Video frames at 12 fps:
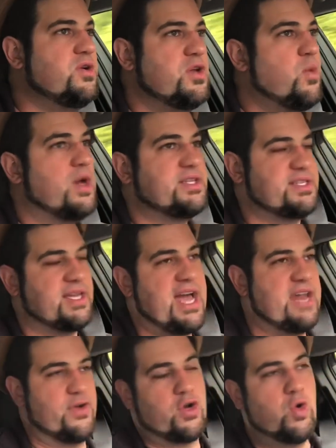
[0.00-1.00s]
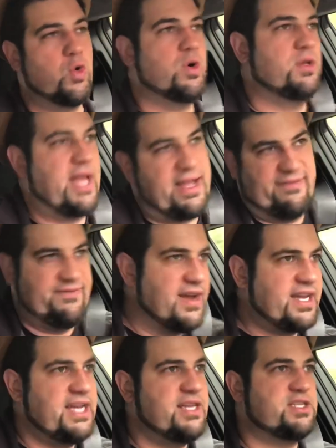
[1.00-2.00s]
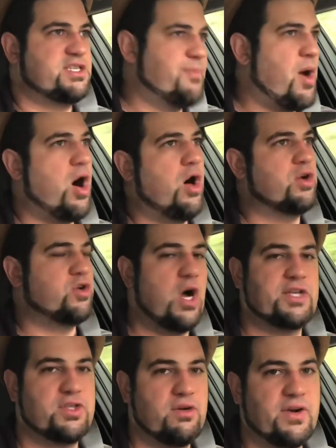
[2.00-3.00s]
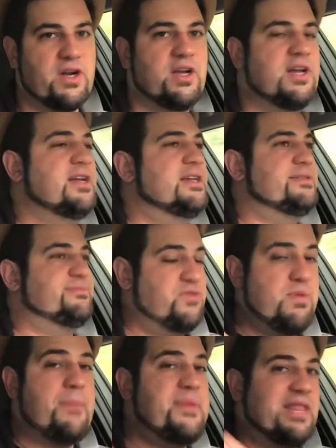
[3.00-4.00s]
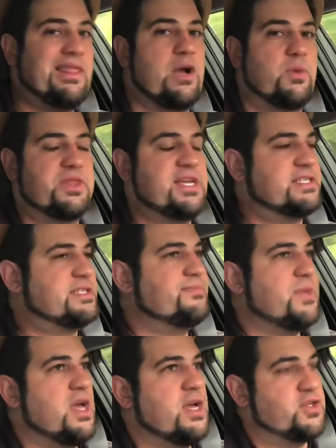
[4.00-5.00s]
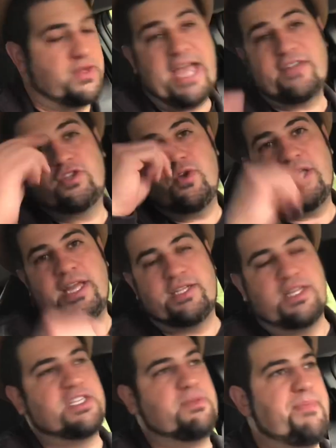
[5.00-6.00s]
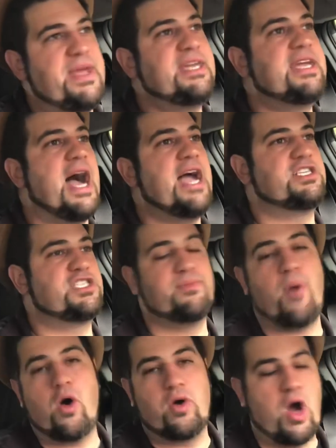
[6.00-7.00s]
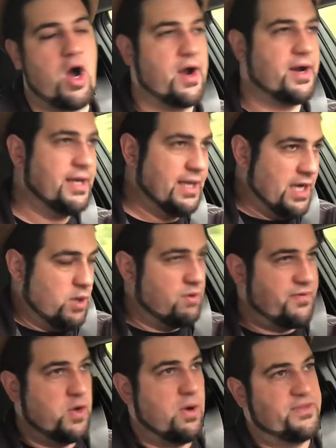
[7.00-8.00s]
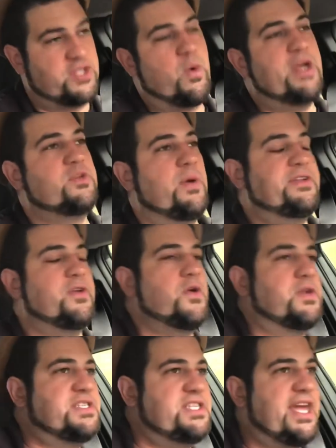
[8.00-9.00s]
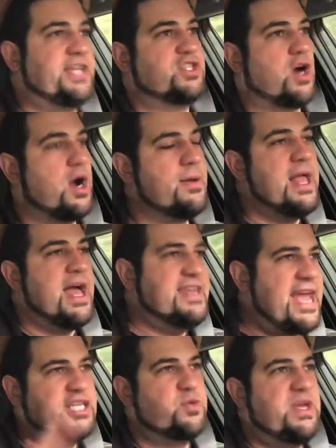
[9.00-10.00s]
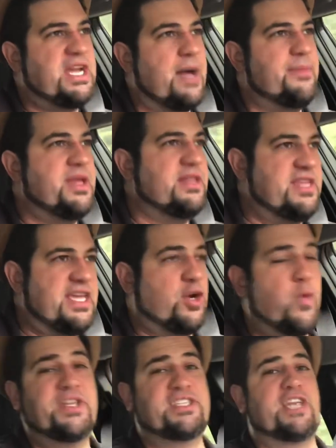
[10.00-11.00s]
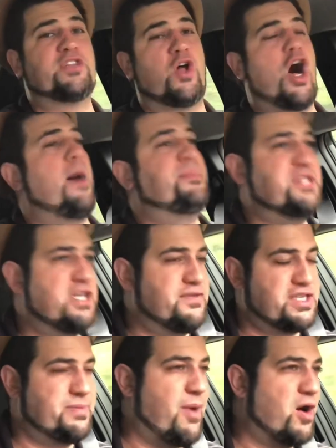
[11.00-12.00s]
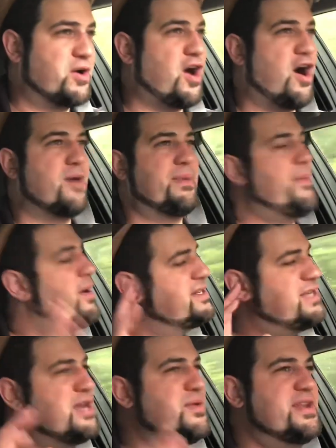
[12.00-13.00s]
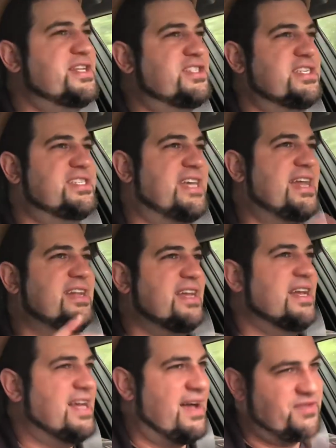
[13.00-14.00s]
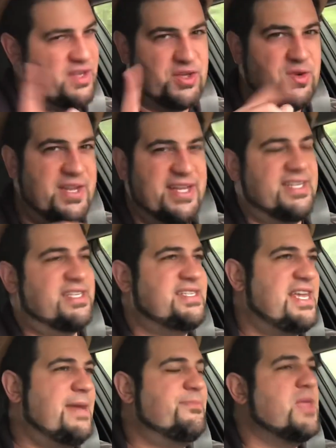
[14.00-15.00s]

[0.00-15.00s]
want a kind of a cool, like a funky, small crossover? You might be in luck with this. So thanks for tuning into this big guy, small car review of the 2020 Toyota CHR. Next week, I'm in the quintessential opposite of a small car, but I'm not going to tell you what it is just yet. I have to tune in to see.